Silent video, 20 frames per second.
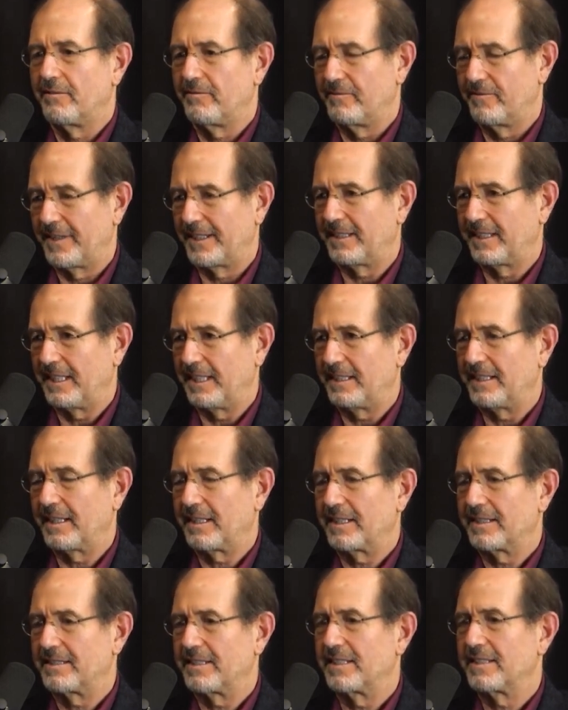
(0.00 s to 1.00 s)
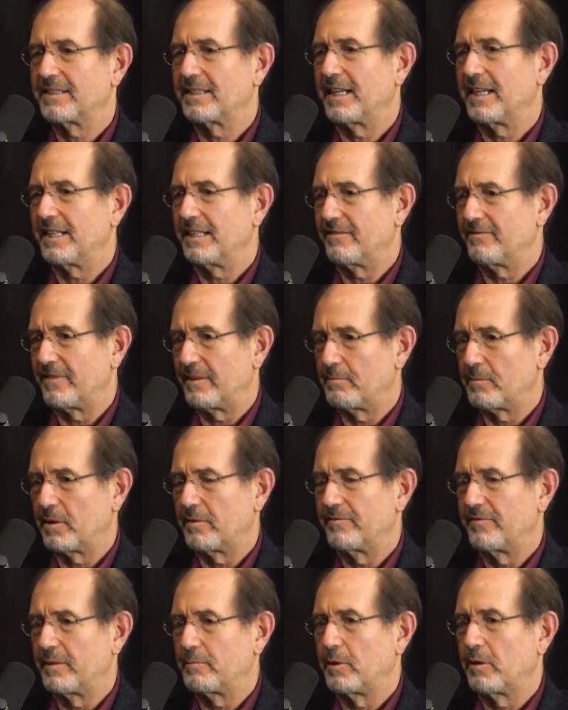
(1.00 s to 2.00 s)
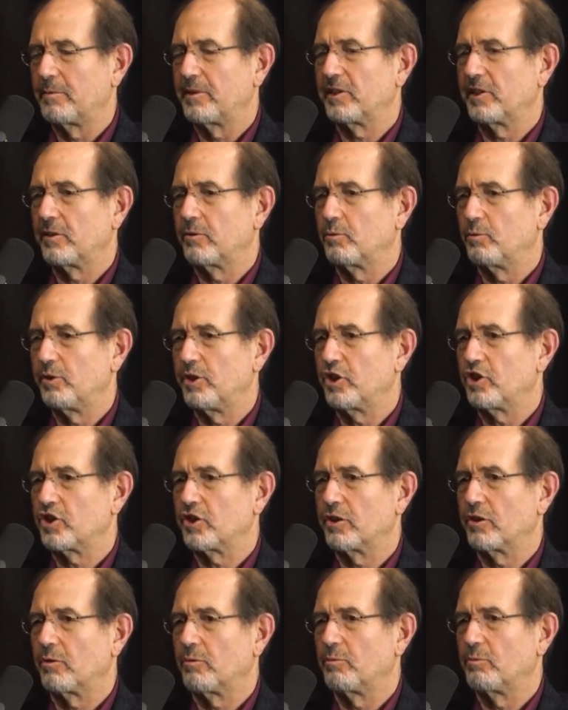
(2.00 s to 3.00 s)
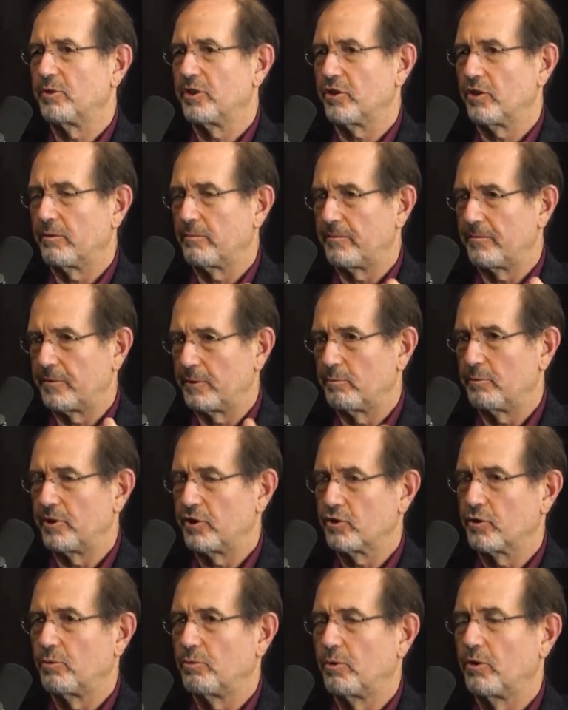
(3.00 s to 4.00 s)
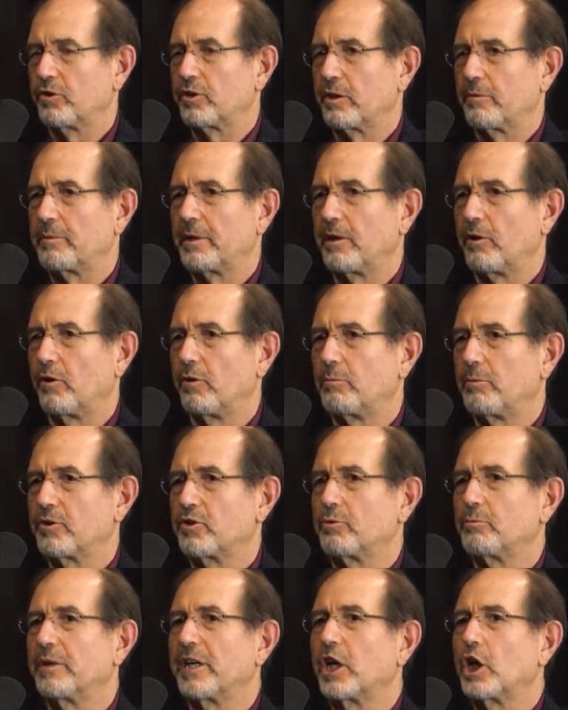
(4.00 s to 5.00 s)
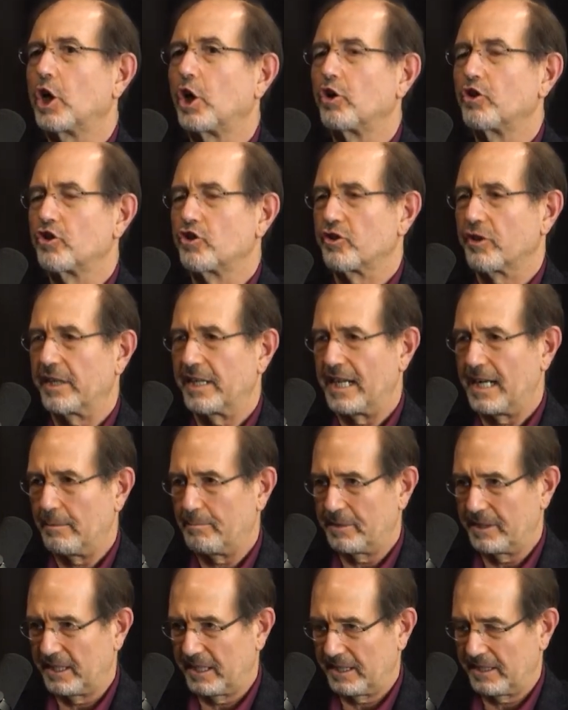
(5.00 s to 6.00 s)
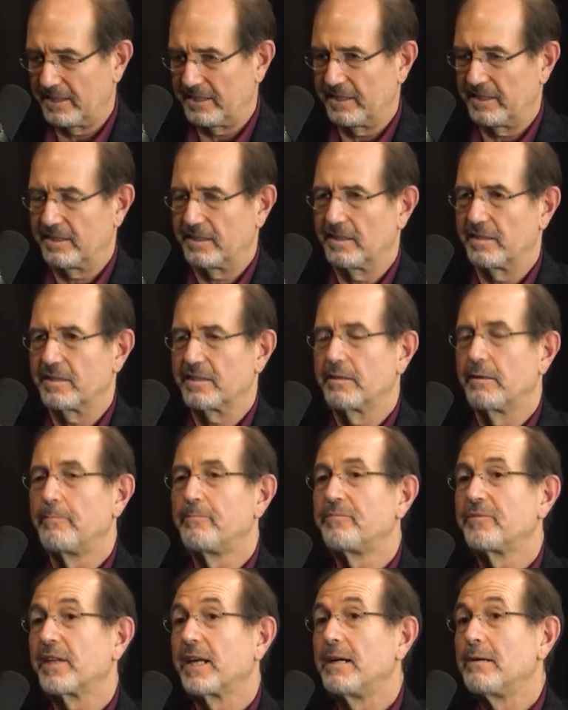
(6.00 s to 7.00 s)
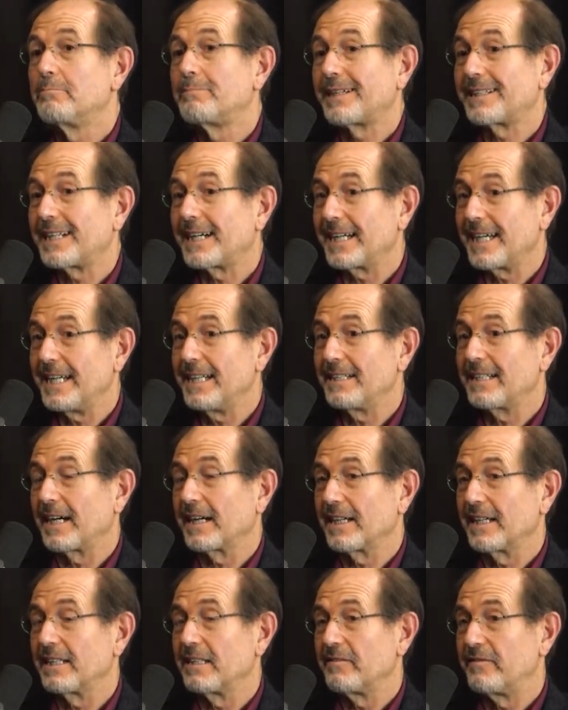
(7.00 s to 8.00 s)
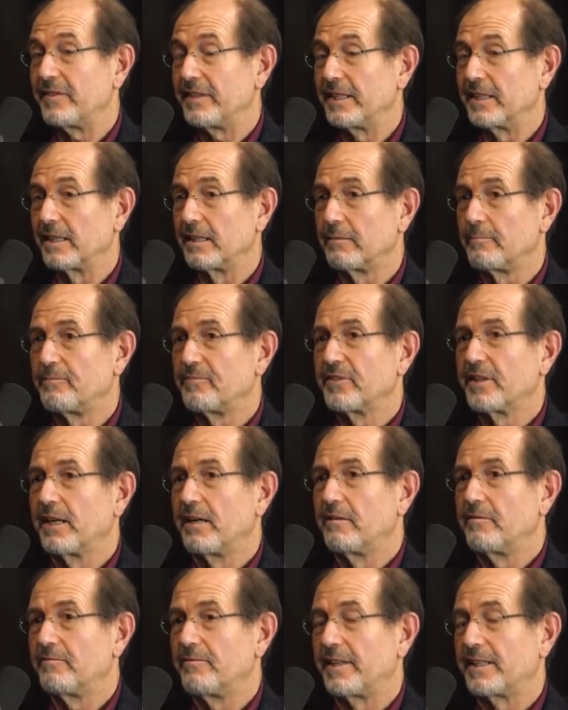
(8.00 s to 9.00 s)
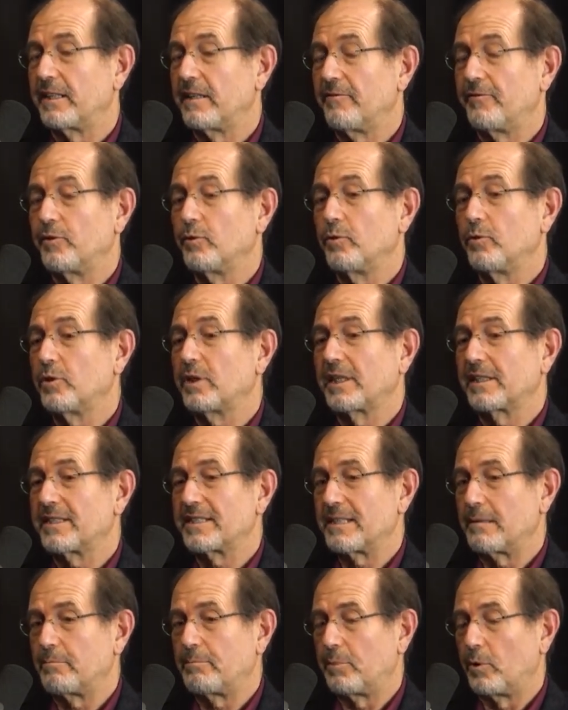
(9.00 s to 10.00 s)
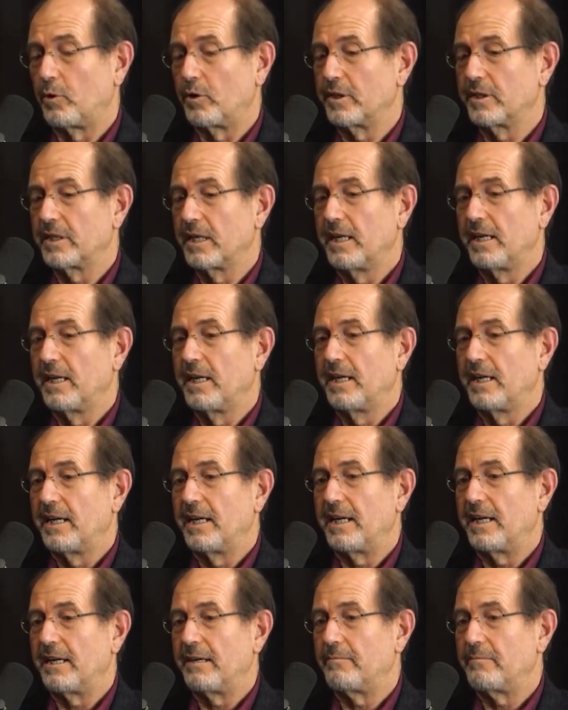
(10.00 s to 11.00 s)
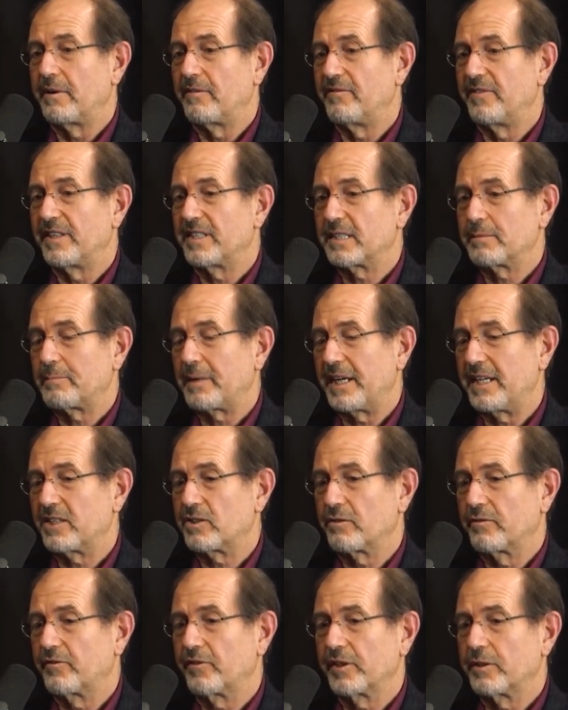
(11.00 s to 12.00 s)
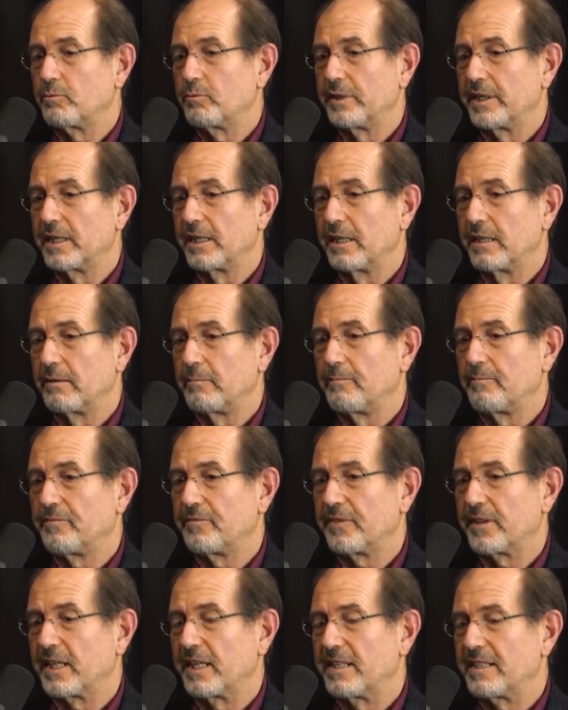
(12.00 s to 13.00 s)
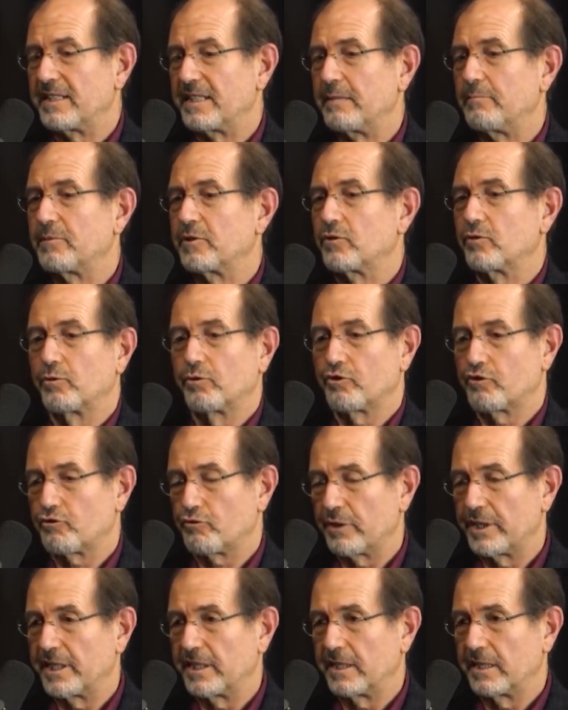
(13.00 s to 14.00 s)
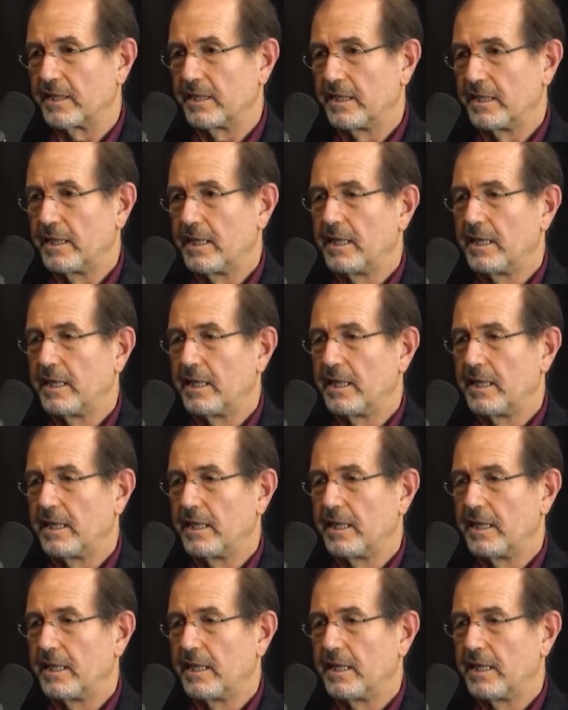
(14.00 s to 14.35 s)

that it exists. And the, mo the moment in which, you know, we, we so want it, we almost we conjure it up in existence. But again, I really feel that if you look at some point, um, the space of free will seems to shrink.